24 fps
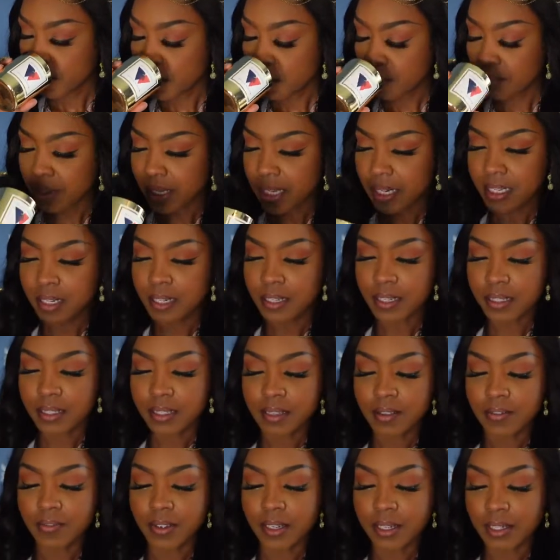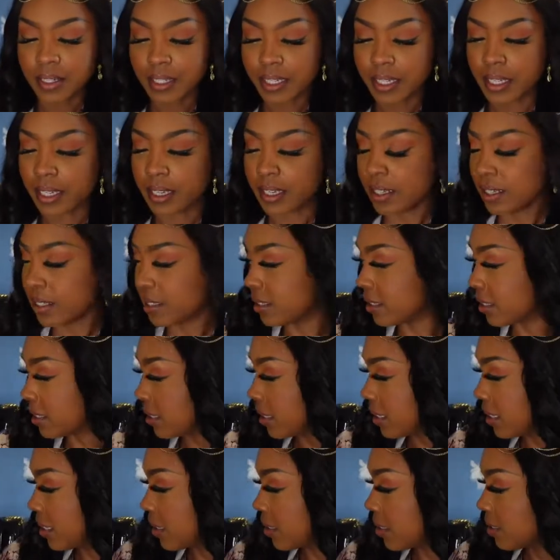But it is a very
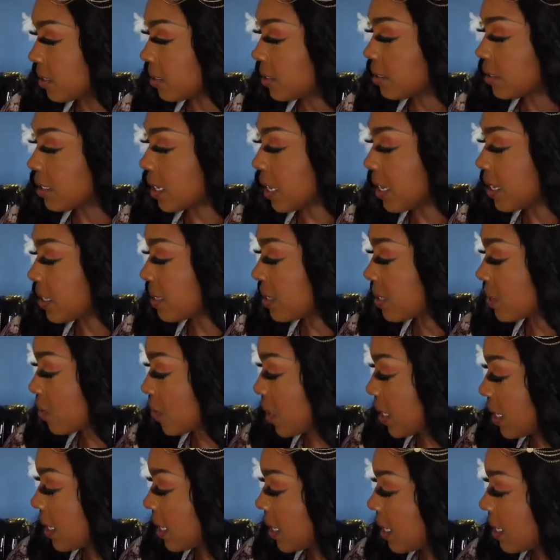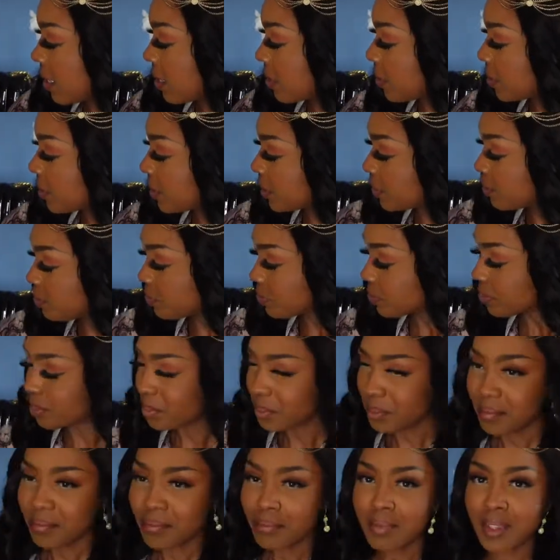good, nice, sweet candle
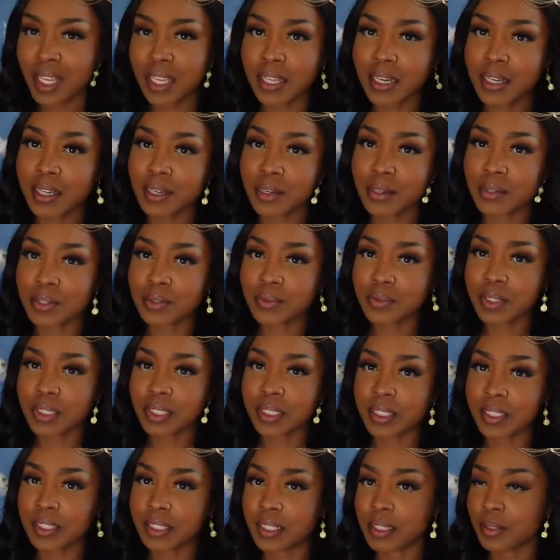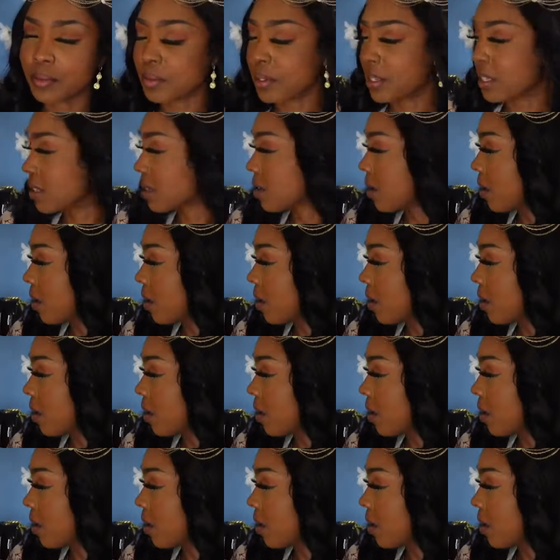and it goes really good with